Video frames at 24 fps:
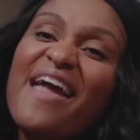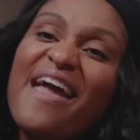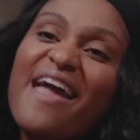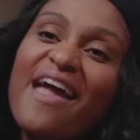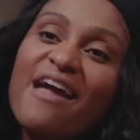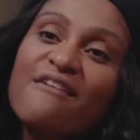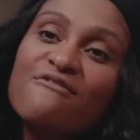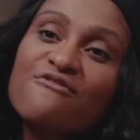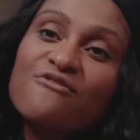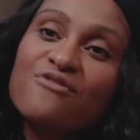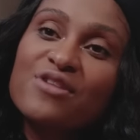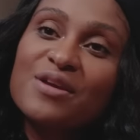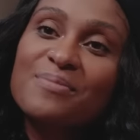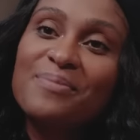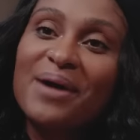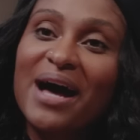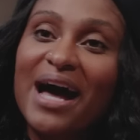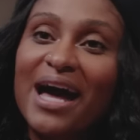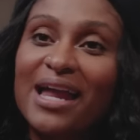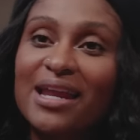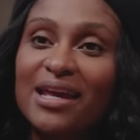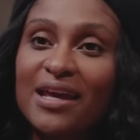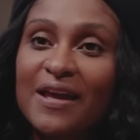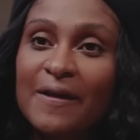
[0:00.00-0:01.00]

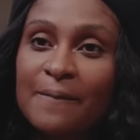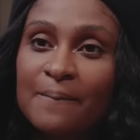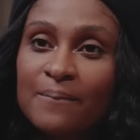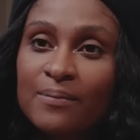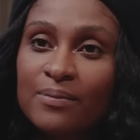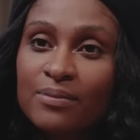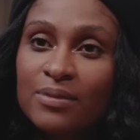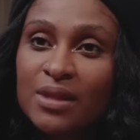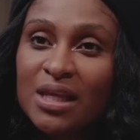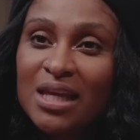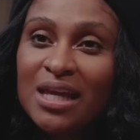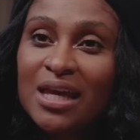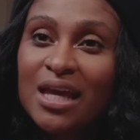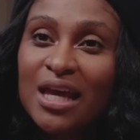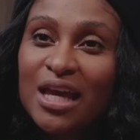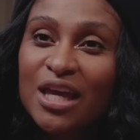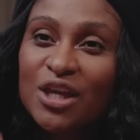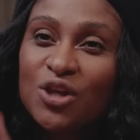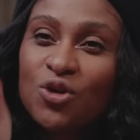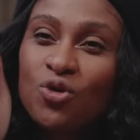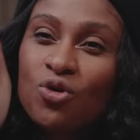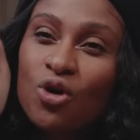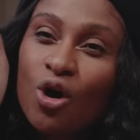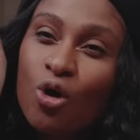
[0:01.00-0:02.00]
everybody,
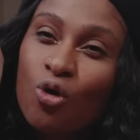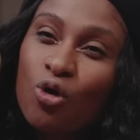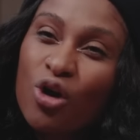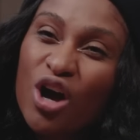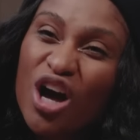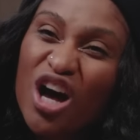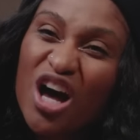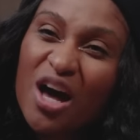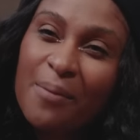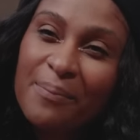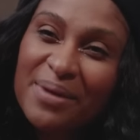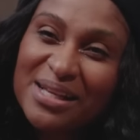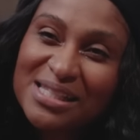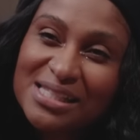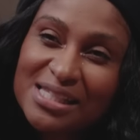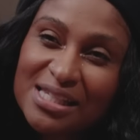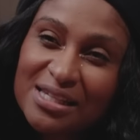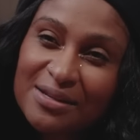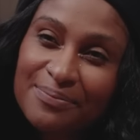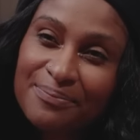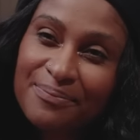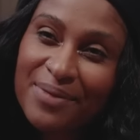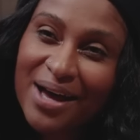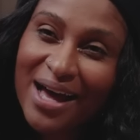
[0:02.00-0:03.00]
you gonna come
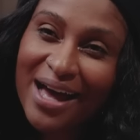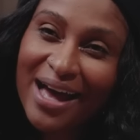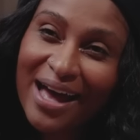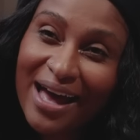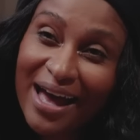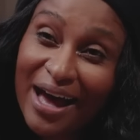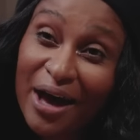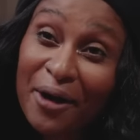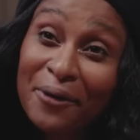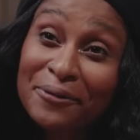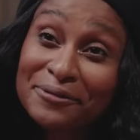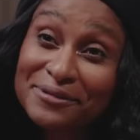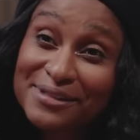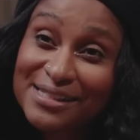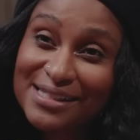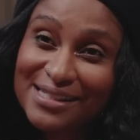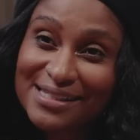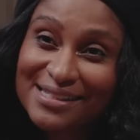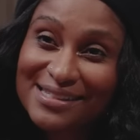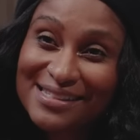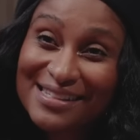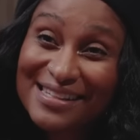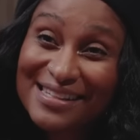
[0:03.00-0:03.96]
into my house